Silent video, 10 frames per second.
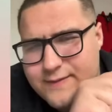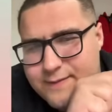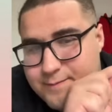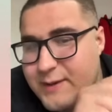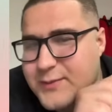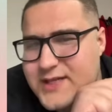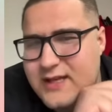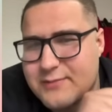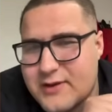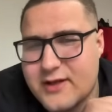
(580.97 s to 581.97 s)
People say
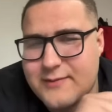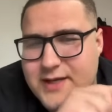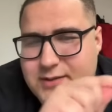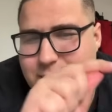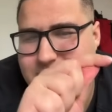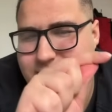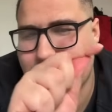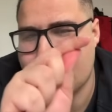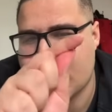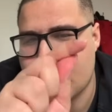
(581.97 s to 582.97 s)
that polygamy is oppressive
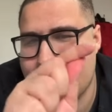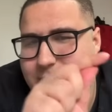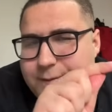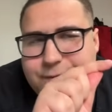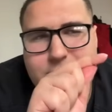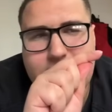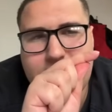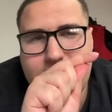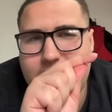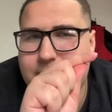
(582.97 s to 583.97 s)
towards women,
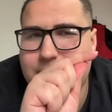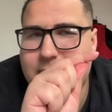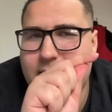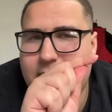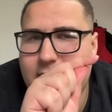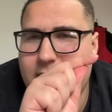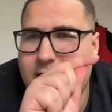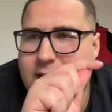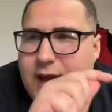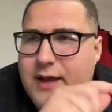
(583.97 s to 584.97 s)
and
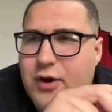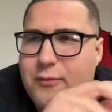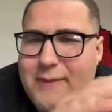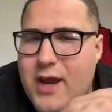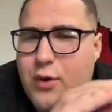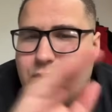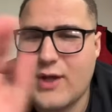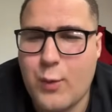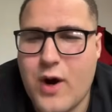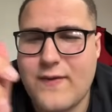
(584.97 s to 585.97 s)
that, you know, men only
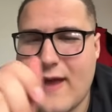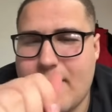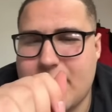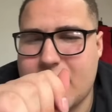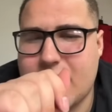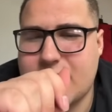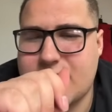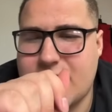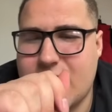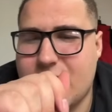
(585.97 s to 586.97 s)
want that
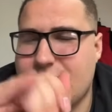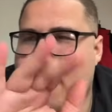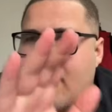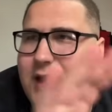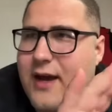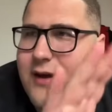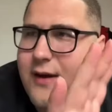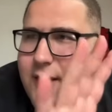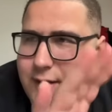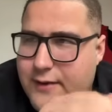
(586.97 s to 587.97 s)
because they know that
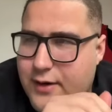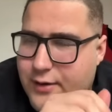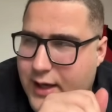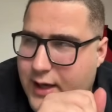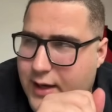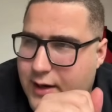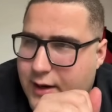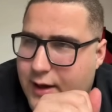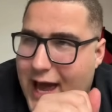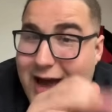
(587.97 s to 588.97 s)
you know, they can
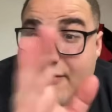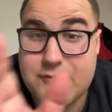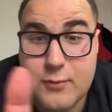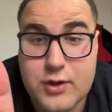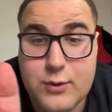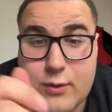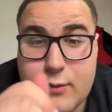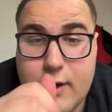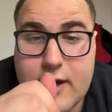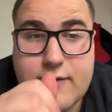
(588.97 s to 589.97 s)
have more than one
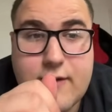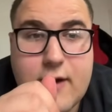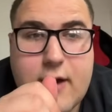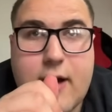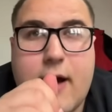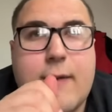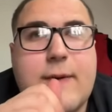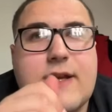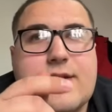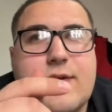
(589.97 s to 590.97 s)
wife,
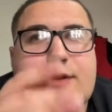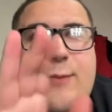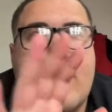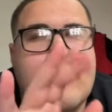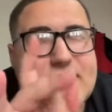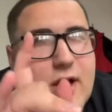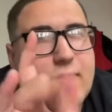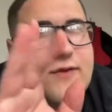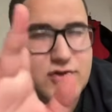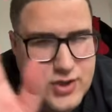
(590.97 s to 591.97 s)
and so it's more of a
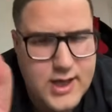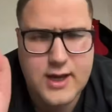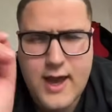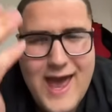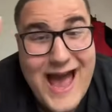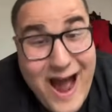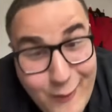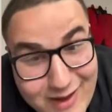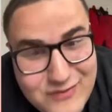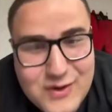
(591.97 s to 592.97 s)
selfish thing.
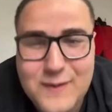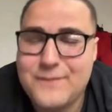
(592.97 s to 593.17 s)
However,